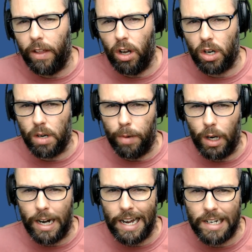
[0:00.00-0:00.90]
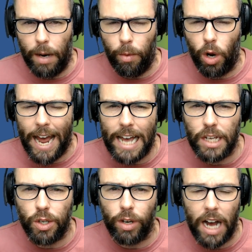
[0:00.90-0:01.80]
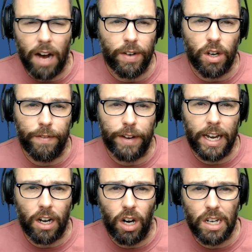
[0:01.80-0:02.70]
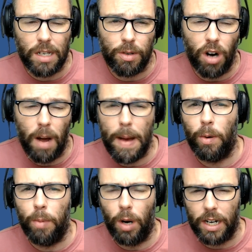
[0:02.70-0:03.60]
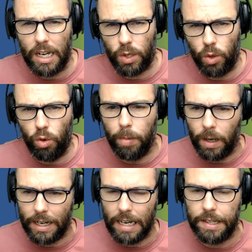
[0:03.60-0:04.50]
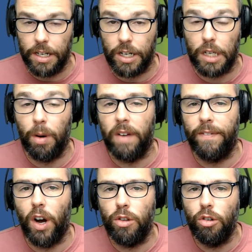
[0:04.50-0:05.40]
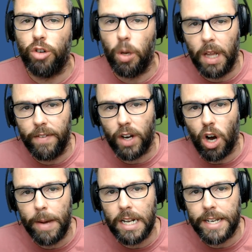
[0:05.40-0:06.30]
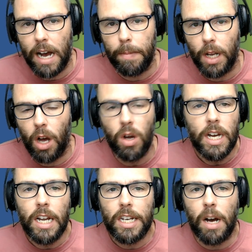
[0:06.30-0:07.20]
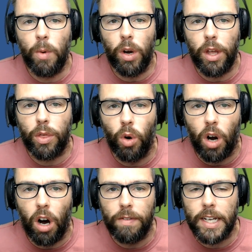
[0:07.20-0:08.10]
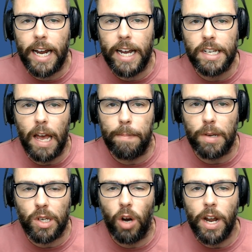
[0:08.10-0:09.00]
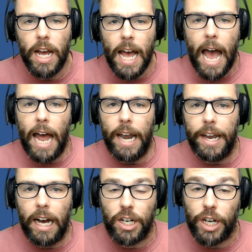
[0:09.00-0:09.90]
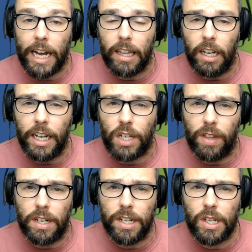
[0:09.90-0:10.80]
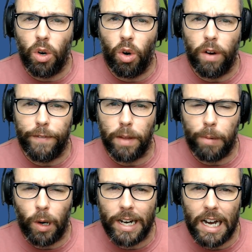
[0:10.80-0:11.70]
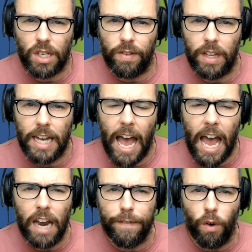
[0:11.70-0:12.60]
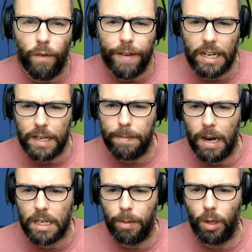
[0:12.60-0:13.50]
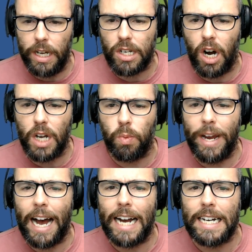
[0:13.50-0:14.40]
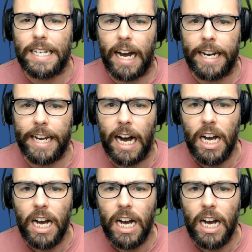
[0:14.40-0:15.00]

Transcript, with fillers: Locked On Podcast Network has you covered. Don't forget, guys, subscribe, Apple Podcasts, Google Podcasts, Stitcher, Spotify, YouTube. Leave a comment down below. Tell me what you thought of today's episode, and uh, check out the links for the Discord, for the Podcast of the Year, and for Fantasy Basketball Leagues. Guys, we are done here.